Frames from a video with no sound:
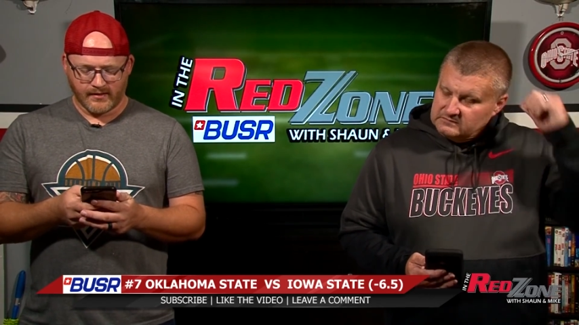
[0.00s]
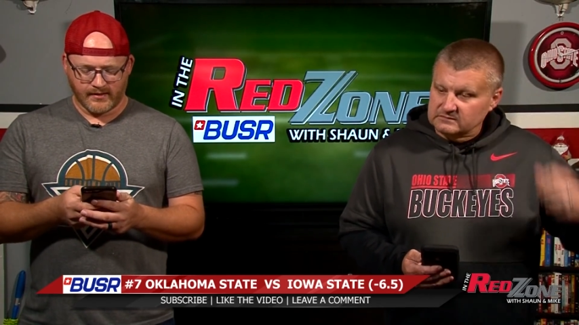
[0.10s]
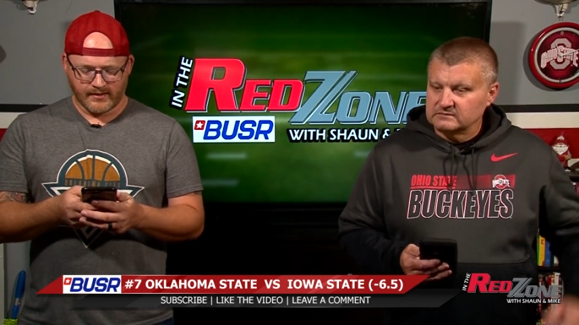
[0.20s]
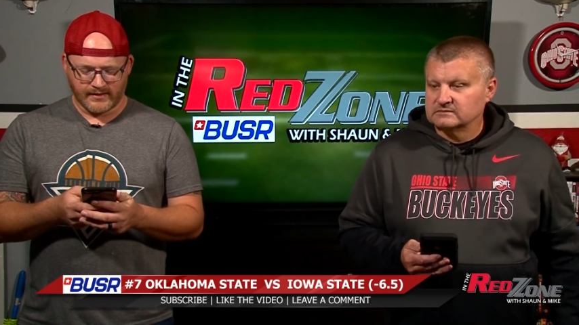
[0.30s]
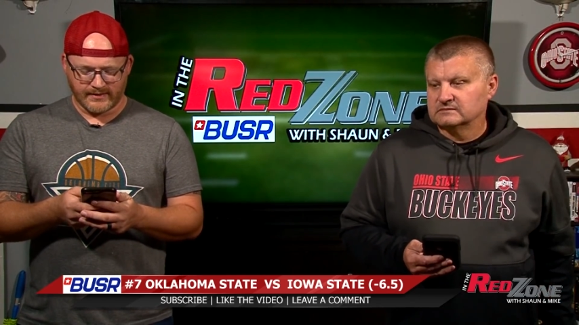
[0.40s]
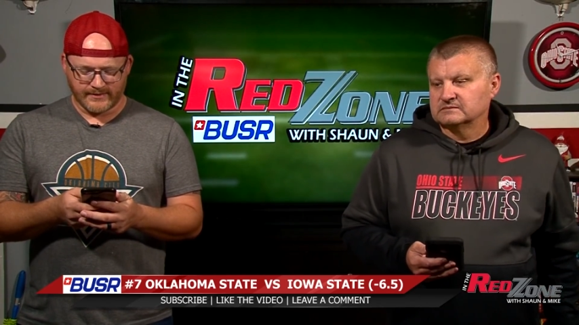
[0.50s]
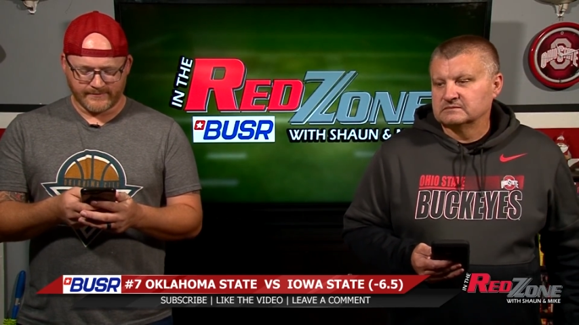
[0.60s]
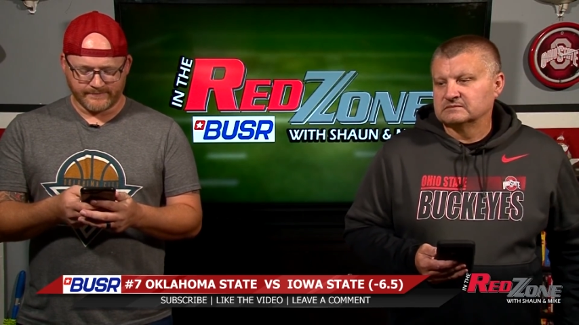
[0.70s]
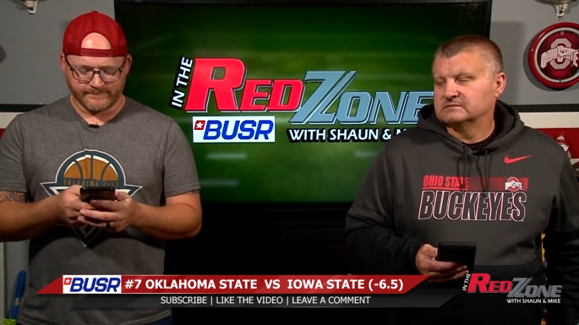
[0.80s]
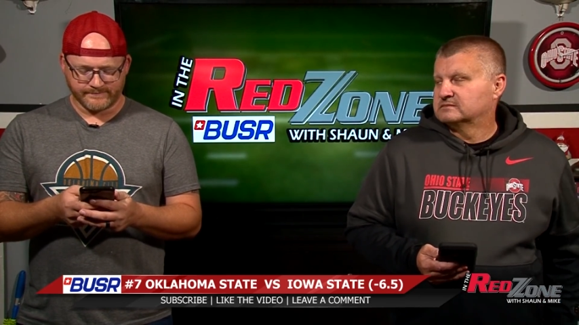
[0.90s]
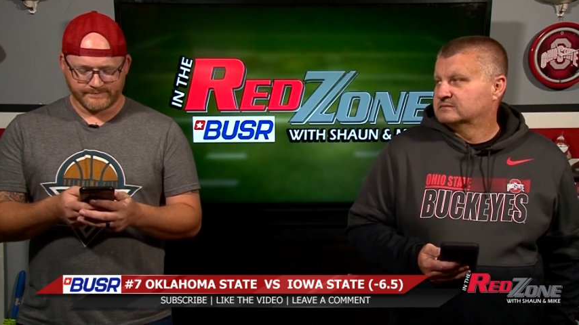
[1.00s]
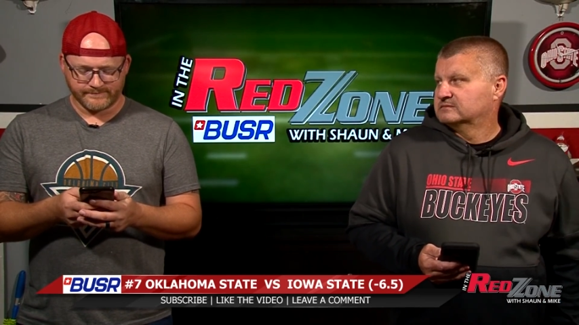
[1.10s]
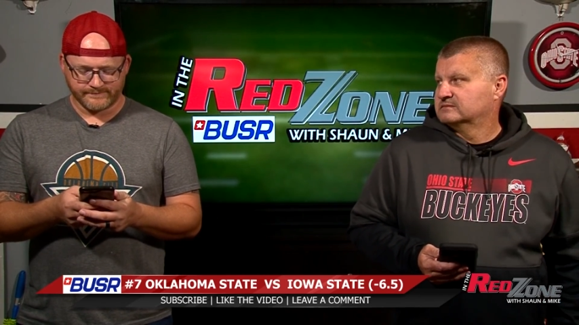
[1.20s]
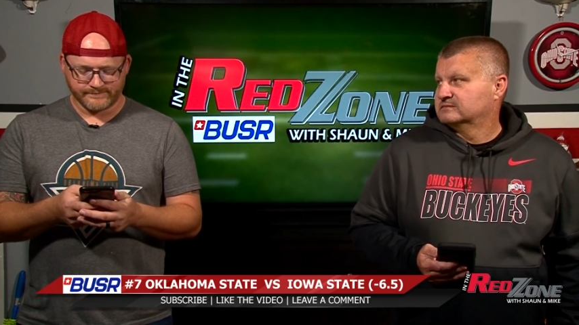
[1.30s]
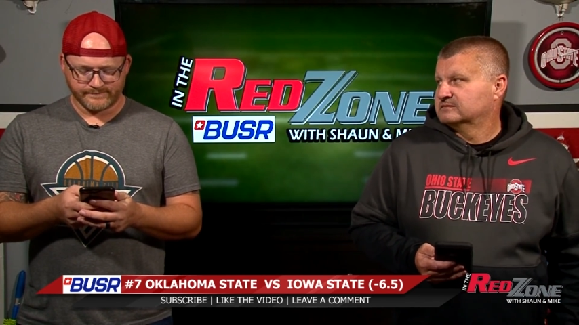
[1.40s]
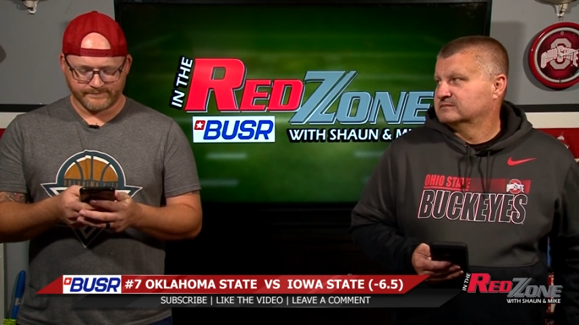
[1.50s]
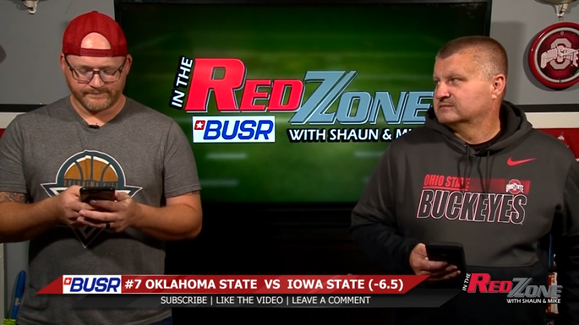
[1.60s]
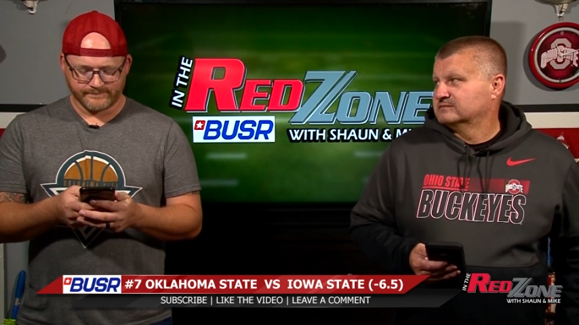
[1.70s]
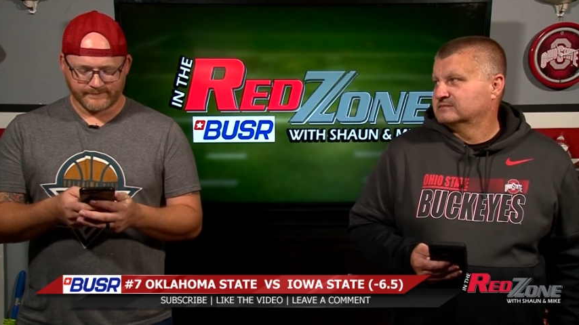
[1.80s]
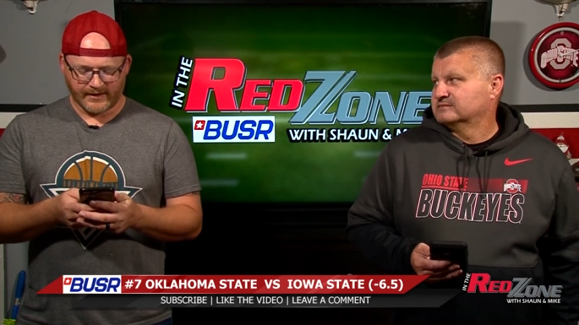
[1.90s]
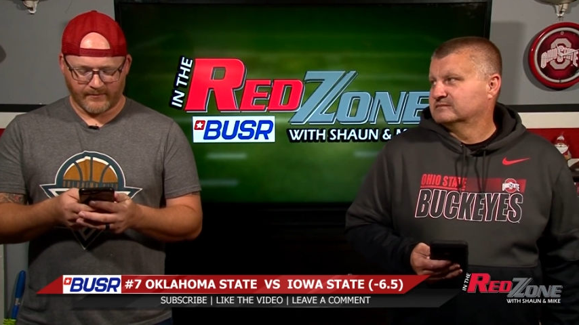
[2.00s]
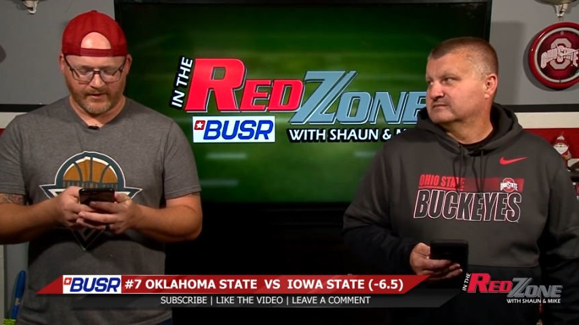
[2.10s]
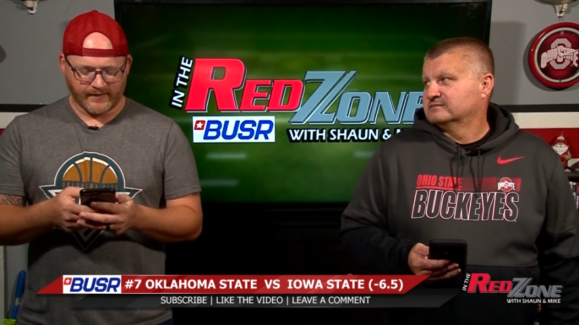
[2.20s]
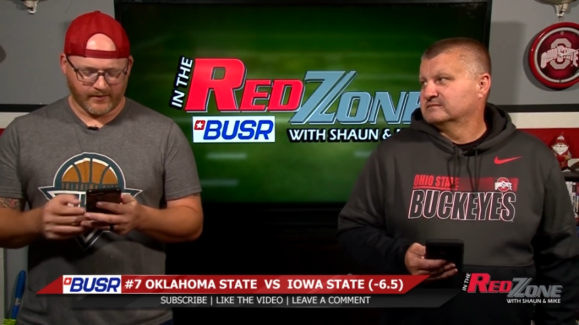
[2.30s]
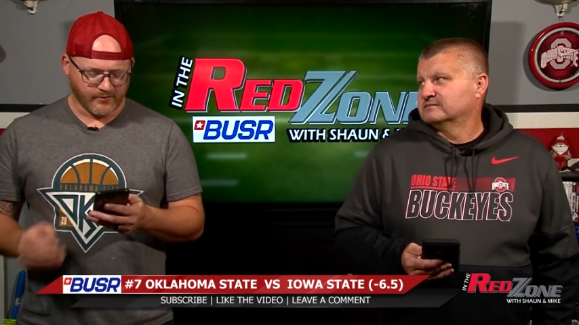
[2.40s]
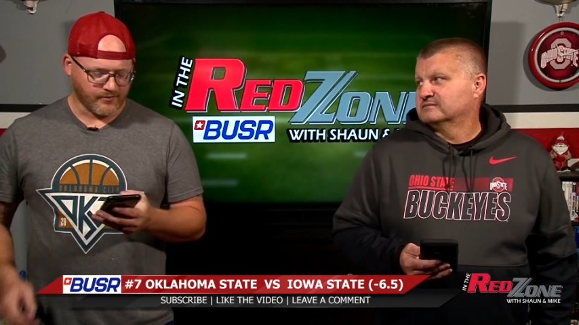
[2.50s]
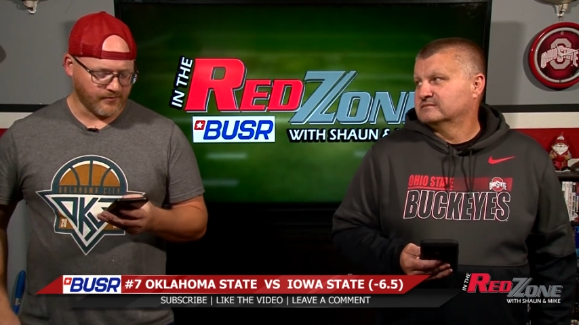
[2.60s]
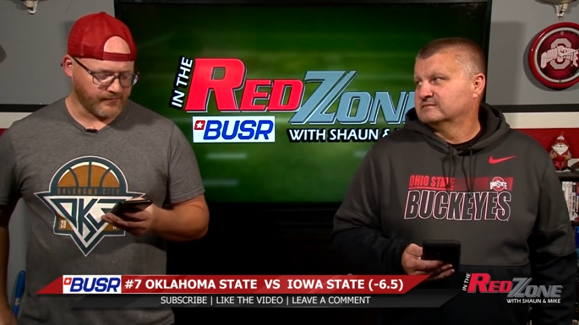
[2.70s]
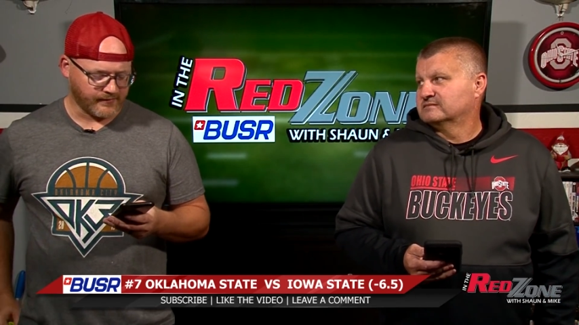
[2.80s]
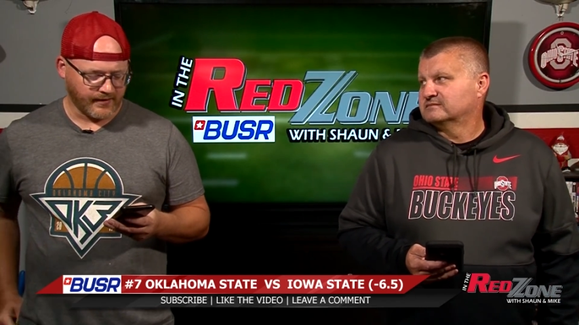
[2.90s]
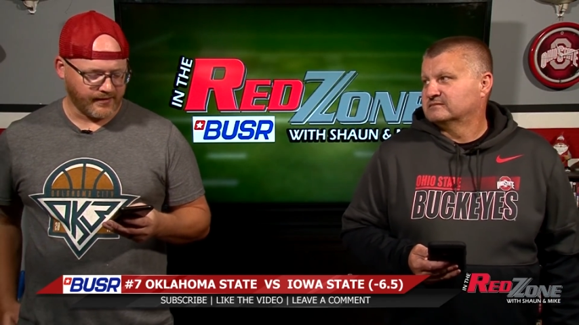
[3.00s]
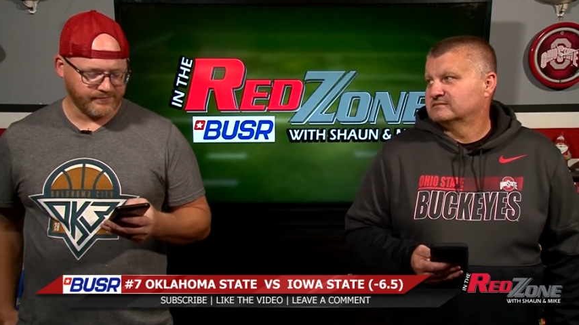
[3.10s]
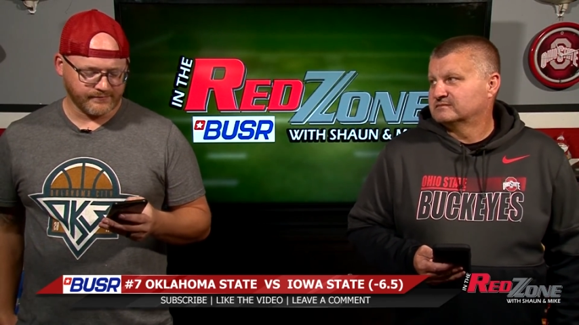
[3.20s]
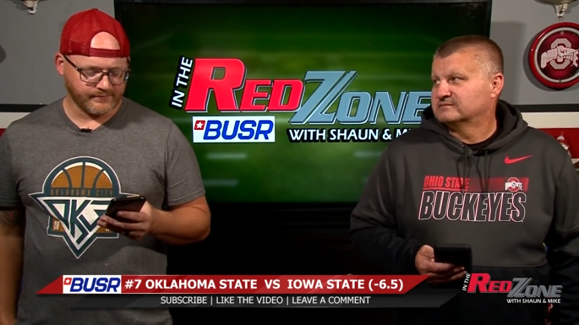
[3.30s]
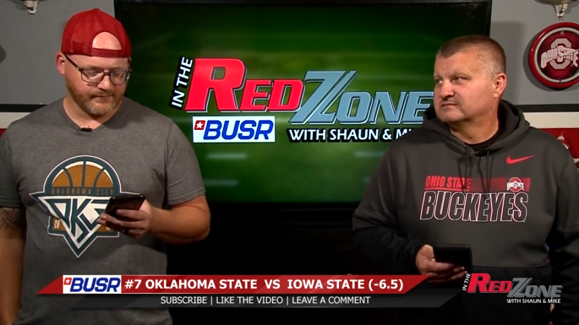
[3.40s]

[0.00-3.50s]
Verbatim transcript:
Speaker 1: Um, I'm going to take Oklahoma State.